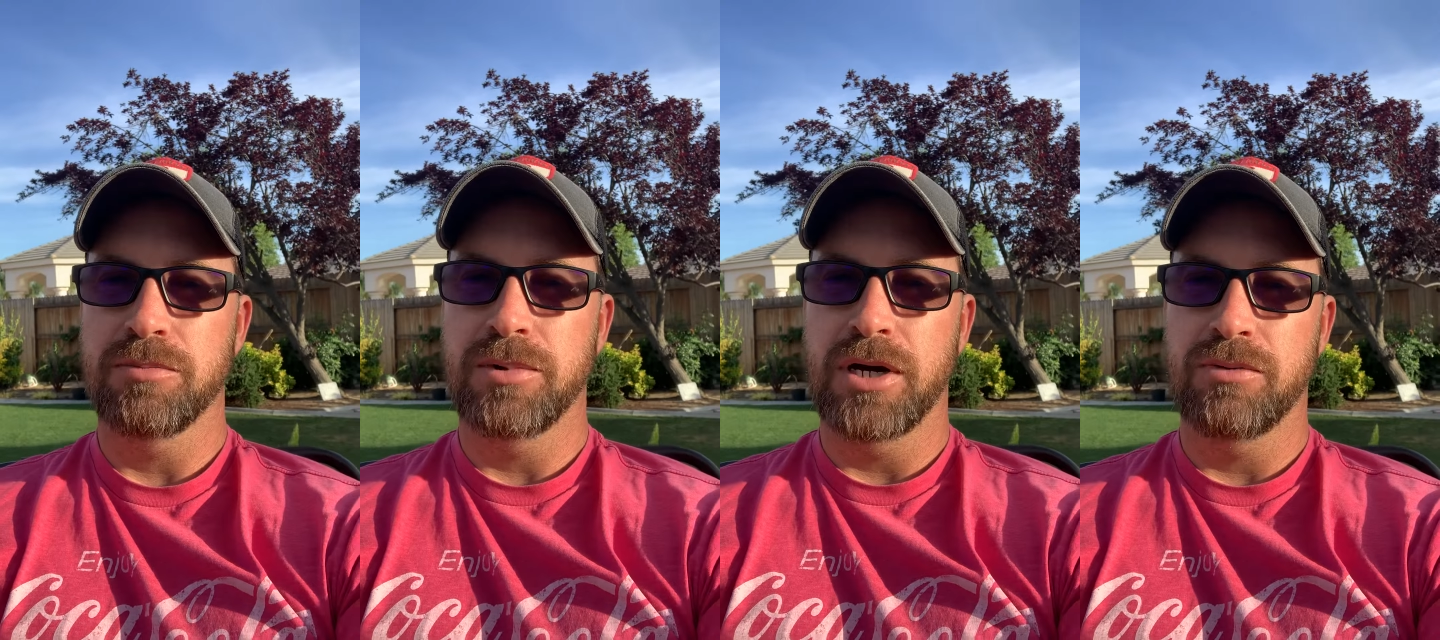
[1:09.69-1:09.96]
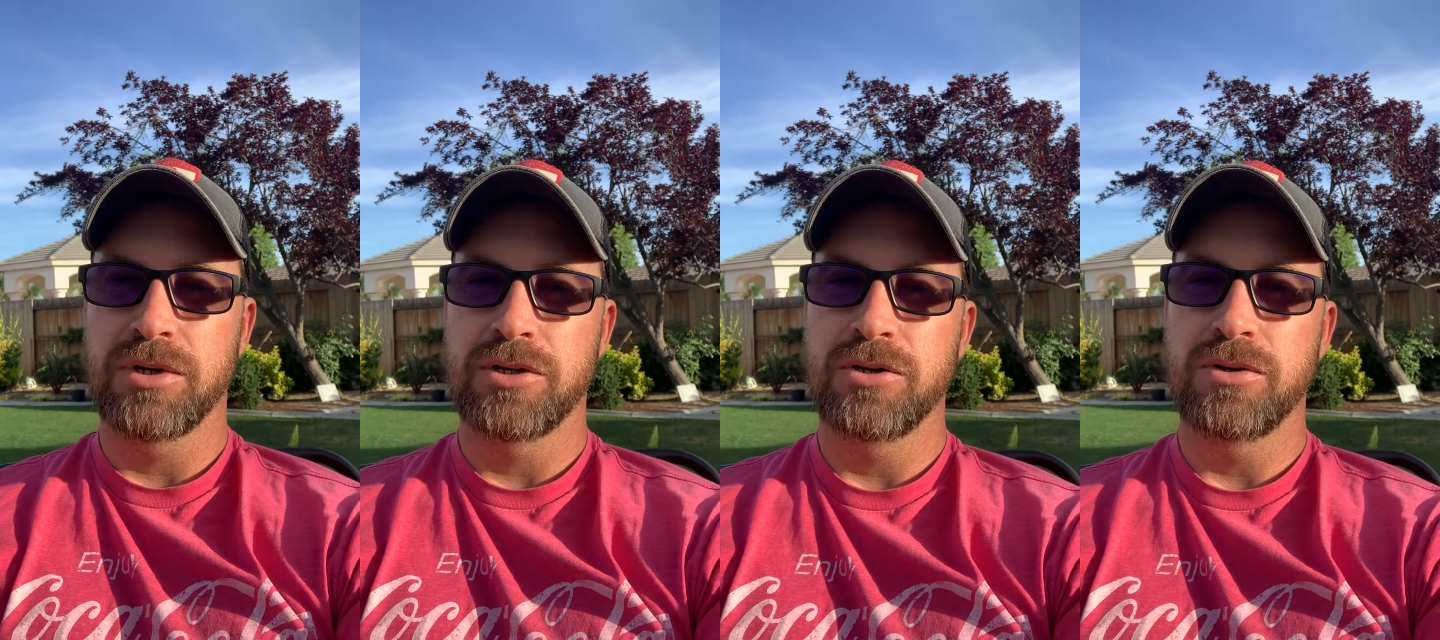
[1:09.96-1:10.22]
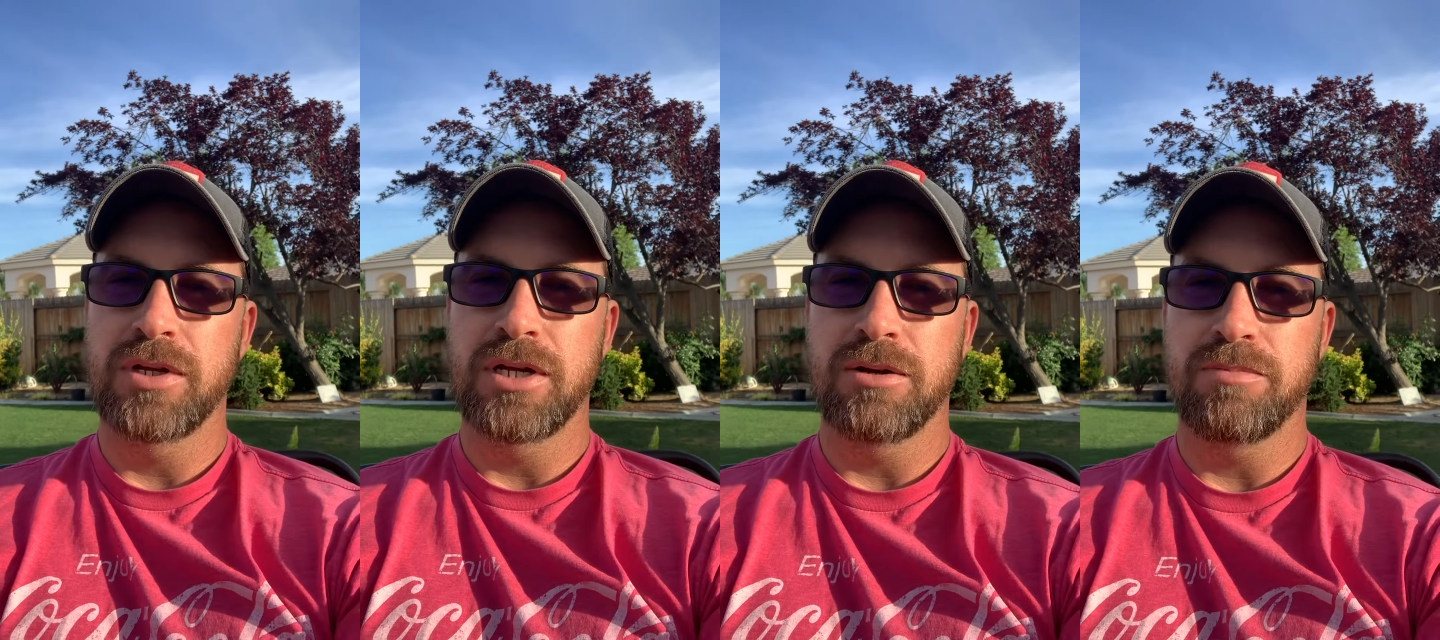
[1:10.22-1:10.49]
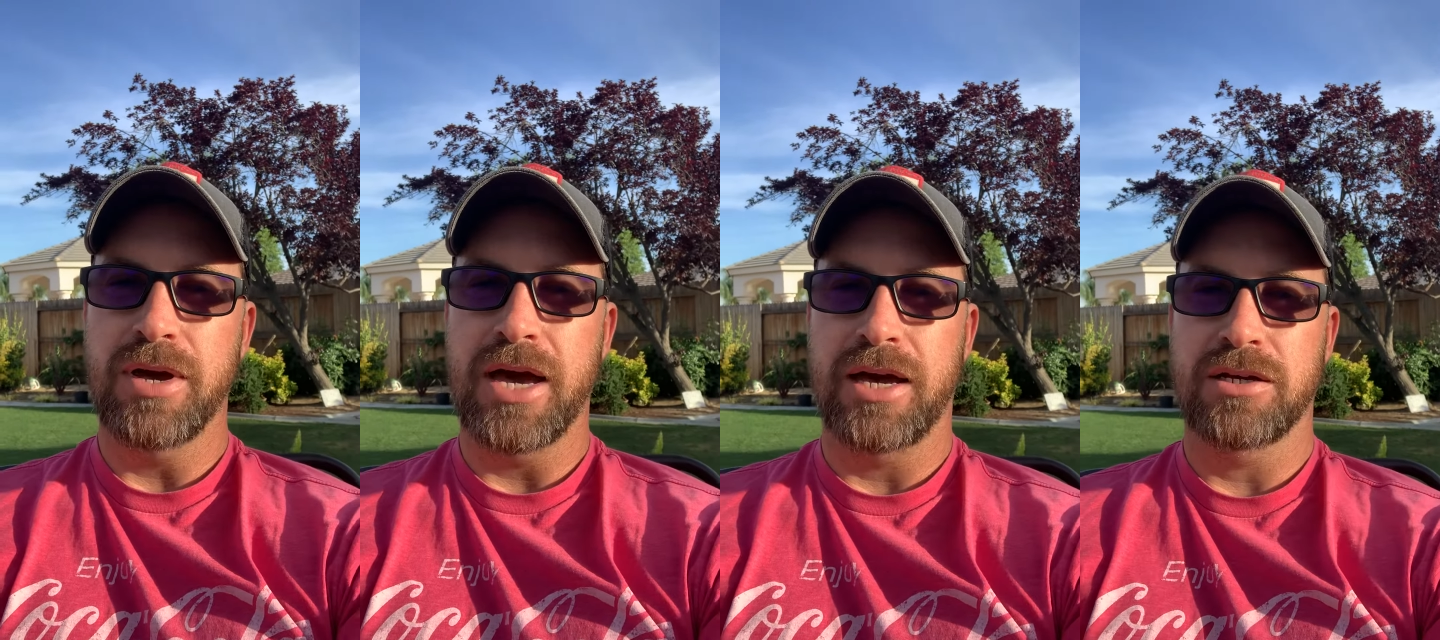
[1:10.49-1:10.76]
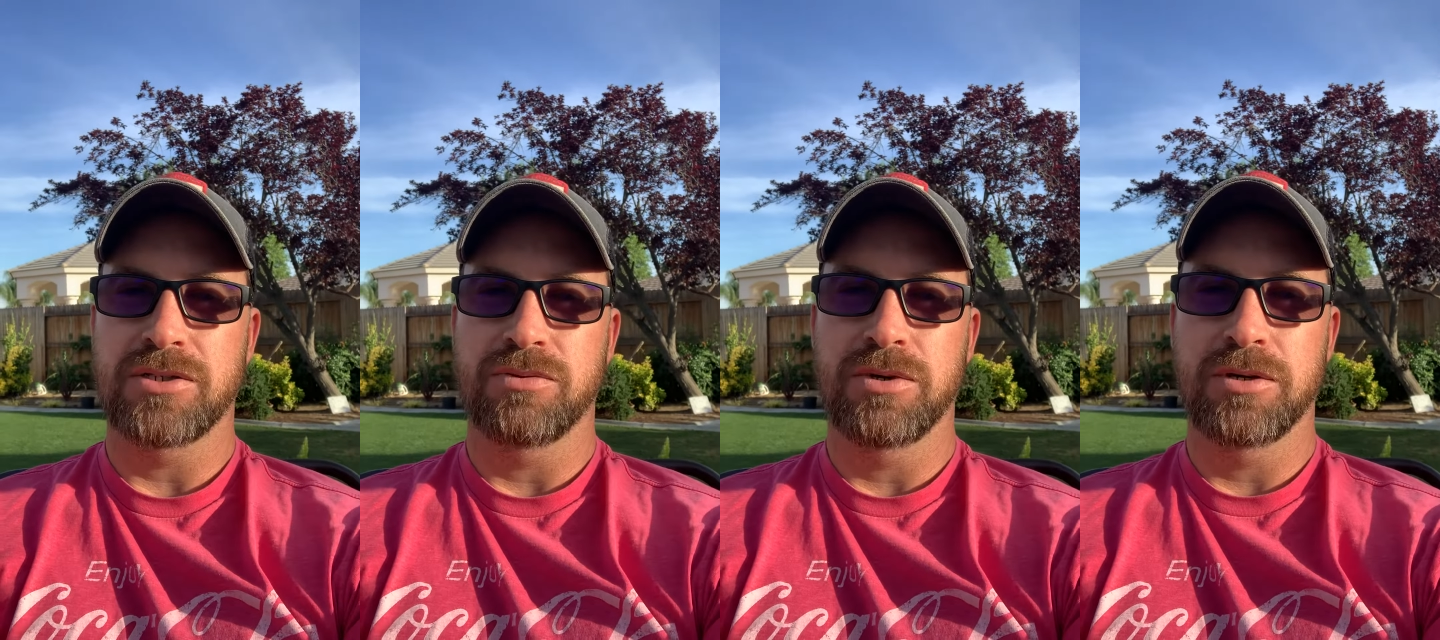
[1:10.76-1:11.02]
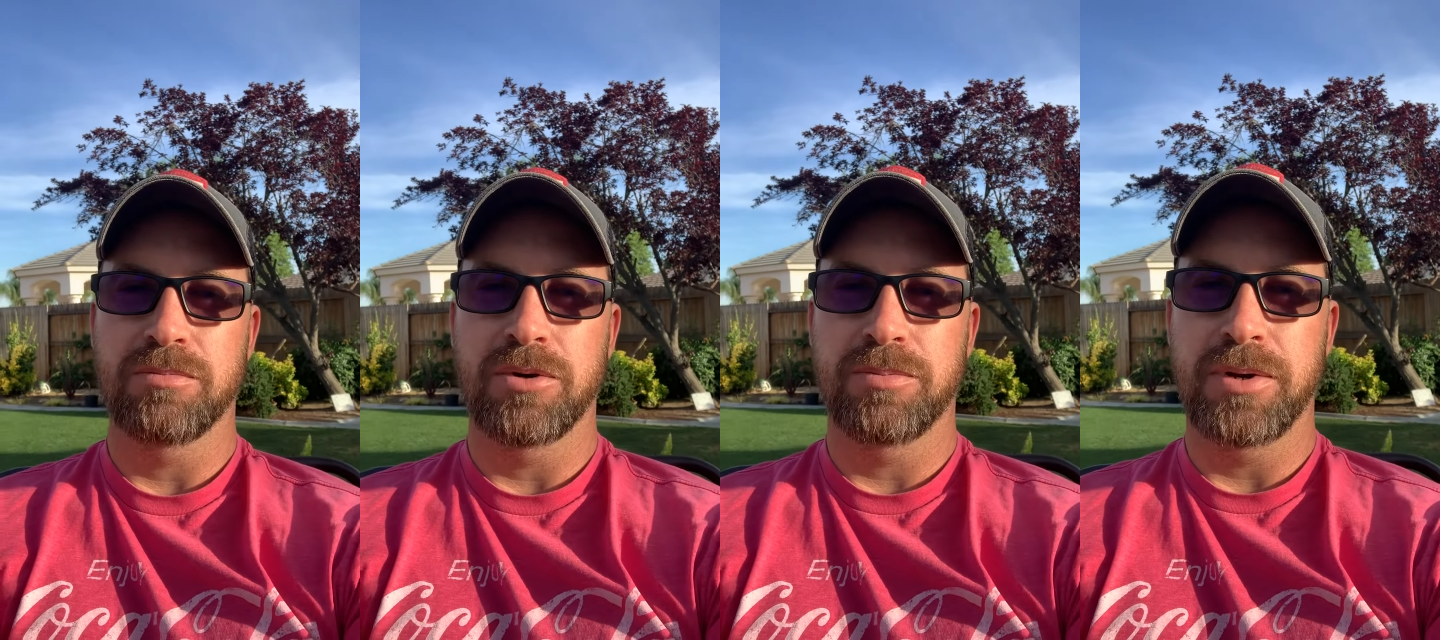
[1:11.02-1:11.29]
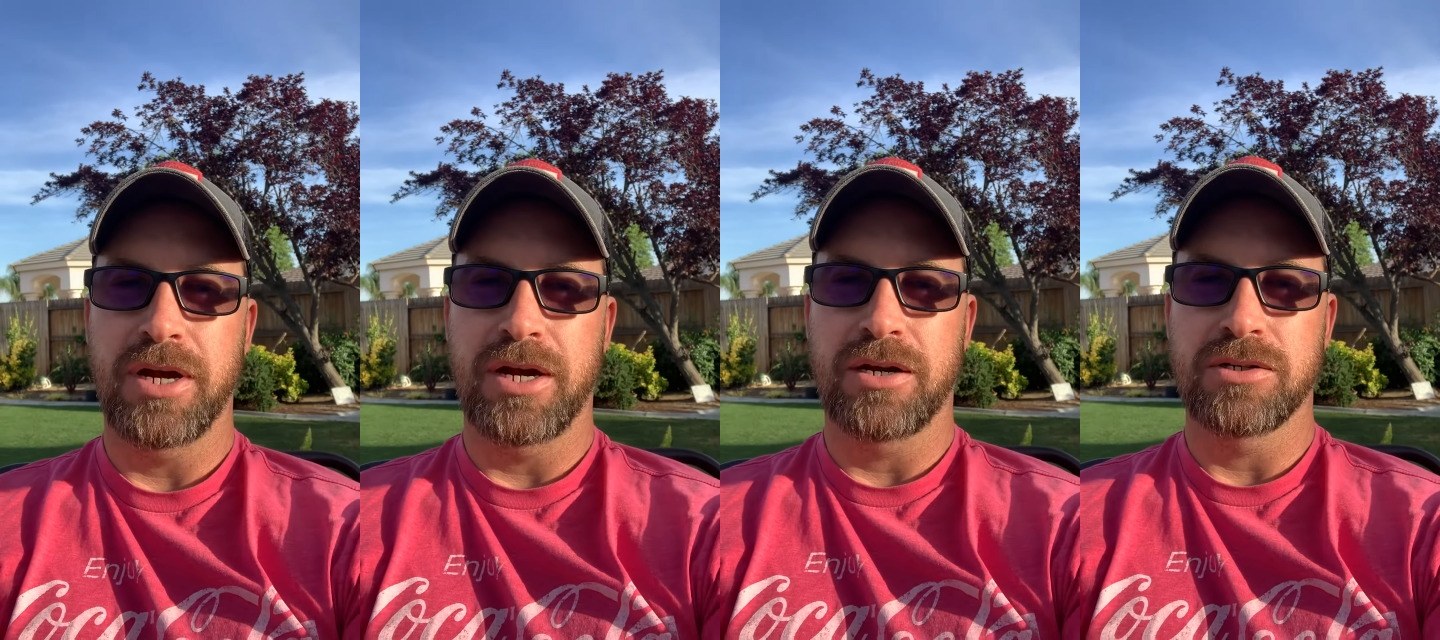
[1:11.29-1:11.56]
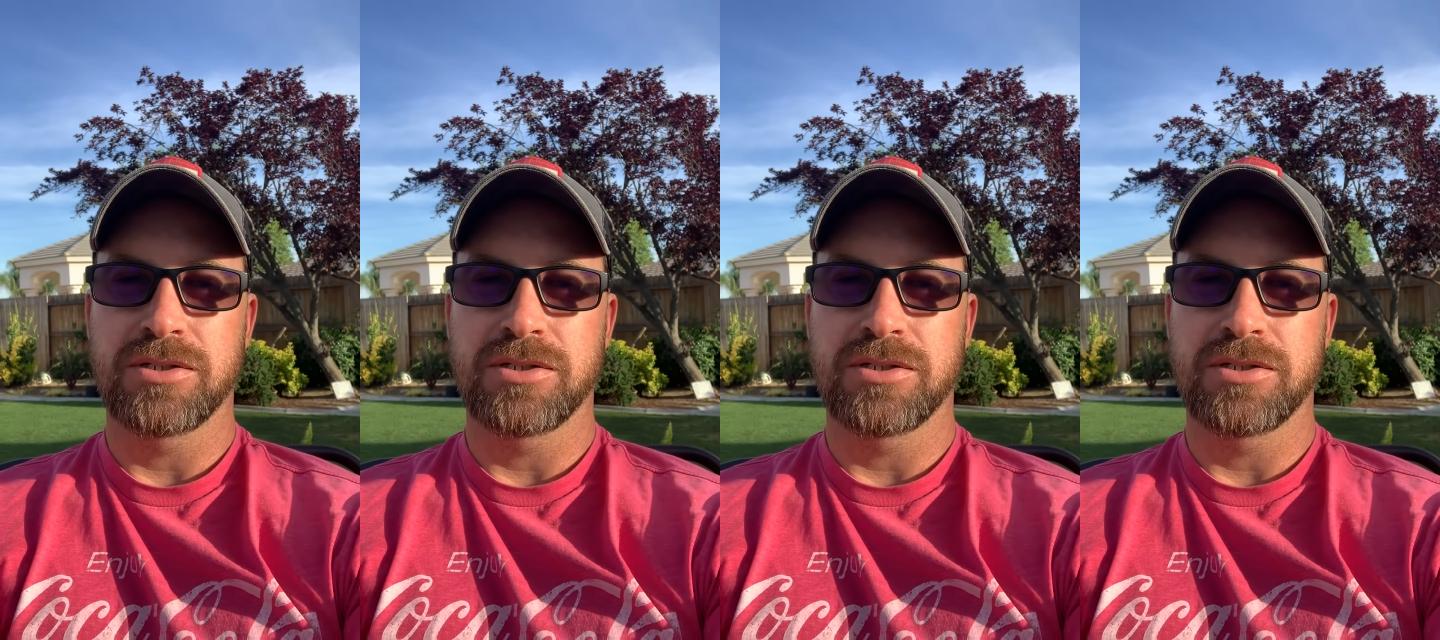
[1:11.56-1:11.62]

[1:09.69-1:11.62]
but we do need them back so we can prepare.